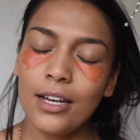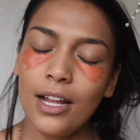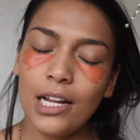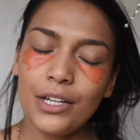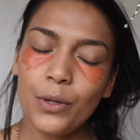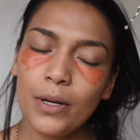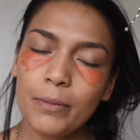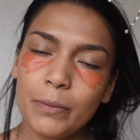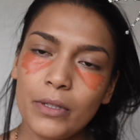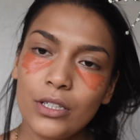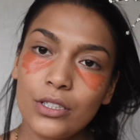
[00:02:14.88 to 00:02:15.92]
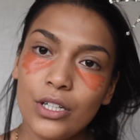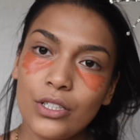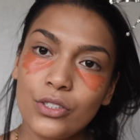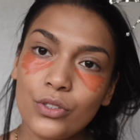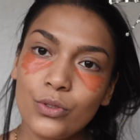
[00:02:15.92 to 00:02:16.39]
Now I know why people are not
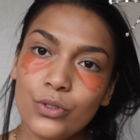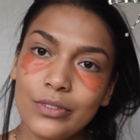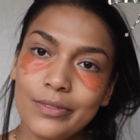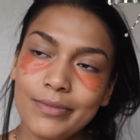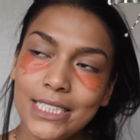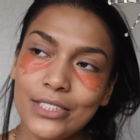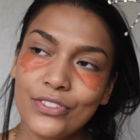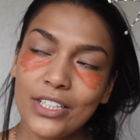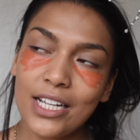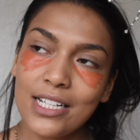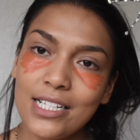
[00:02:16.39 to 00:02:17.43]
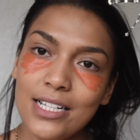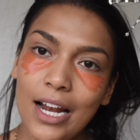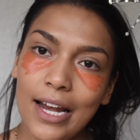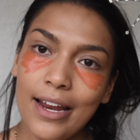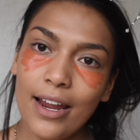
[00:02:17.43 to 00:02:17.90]
in school. It's freaking
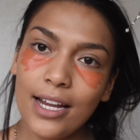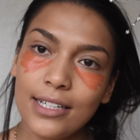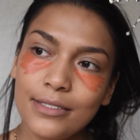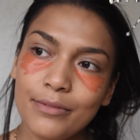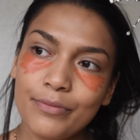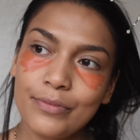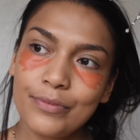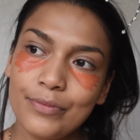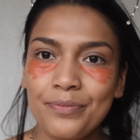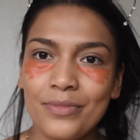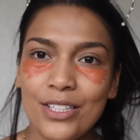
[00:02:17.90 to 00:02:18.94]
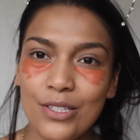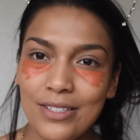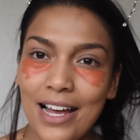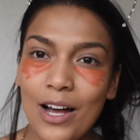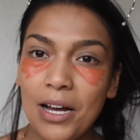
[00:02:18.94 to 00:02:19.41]
Sunday. So
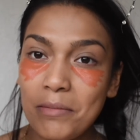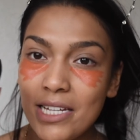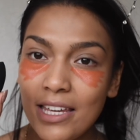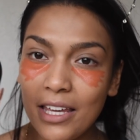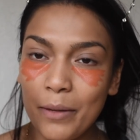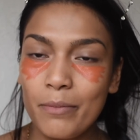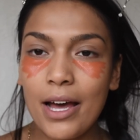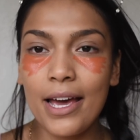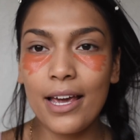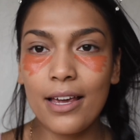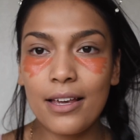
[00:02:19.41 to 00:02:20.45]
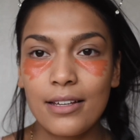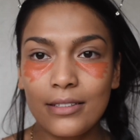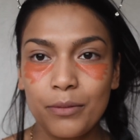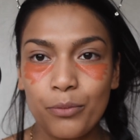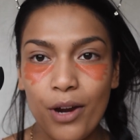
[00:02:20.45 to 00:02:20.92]
now I'm taking my
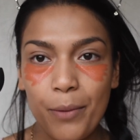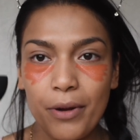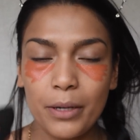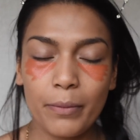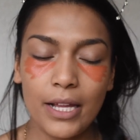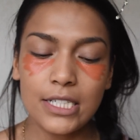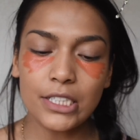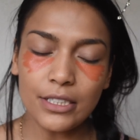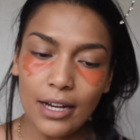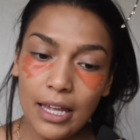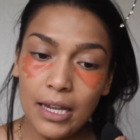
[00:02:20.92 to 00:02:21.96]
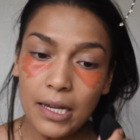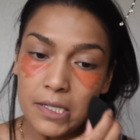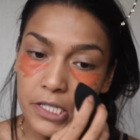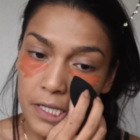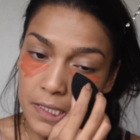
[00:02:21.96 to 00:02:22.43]
Primark blender
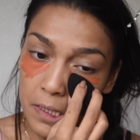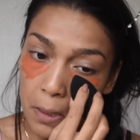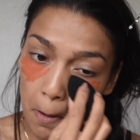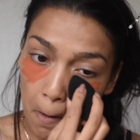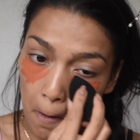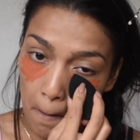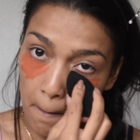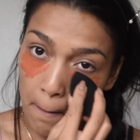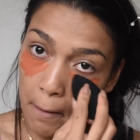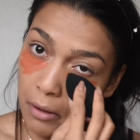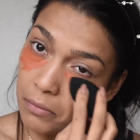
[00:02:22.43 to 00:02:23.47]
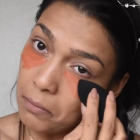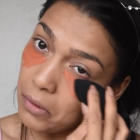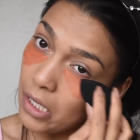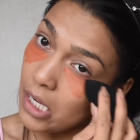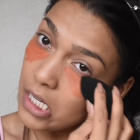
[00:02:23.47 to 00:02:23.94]
and just
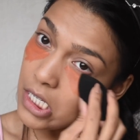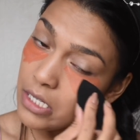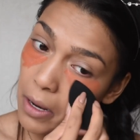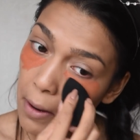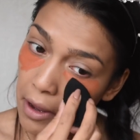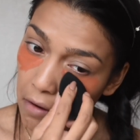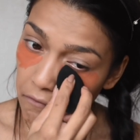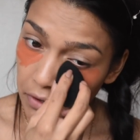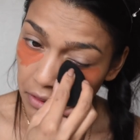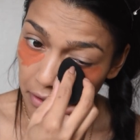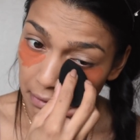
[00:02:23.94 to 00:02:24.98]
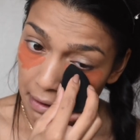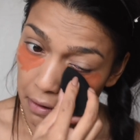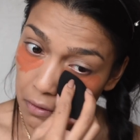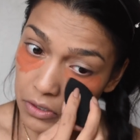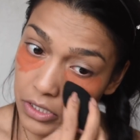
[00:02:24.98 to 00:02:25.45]
blend
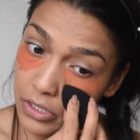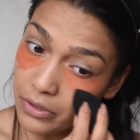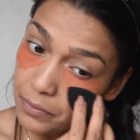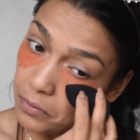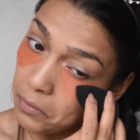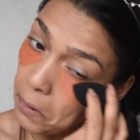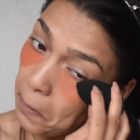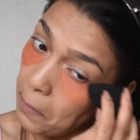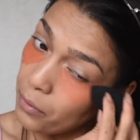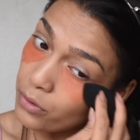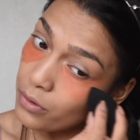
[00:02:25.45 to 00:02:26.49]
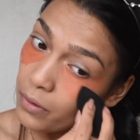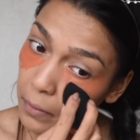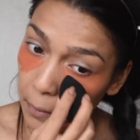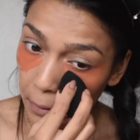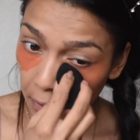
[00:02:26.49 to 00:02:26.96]
out.
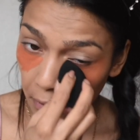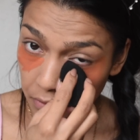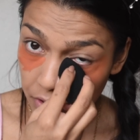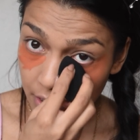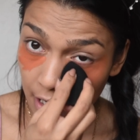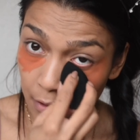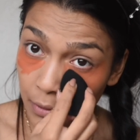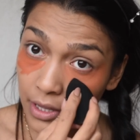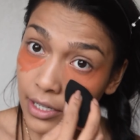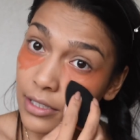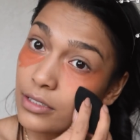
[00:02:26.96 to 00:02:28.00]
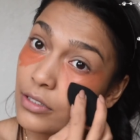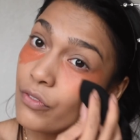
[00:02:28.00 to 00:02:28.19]
Go to town with it.